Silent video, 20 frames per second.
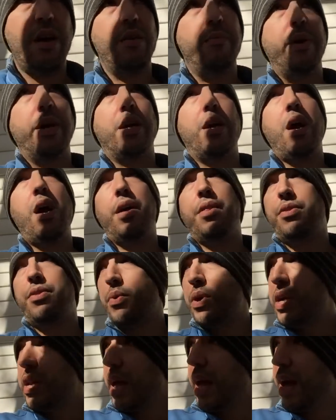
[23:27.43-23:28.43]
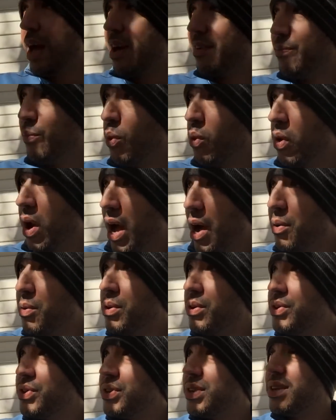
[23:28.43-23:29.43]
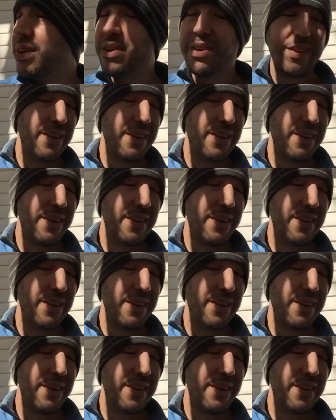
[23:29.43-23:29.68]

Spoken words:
oh my God, 3.5 more hours?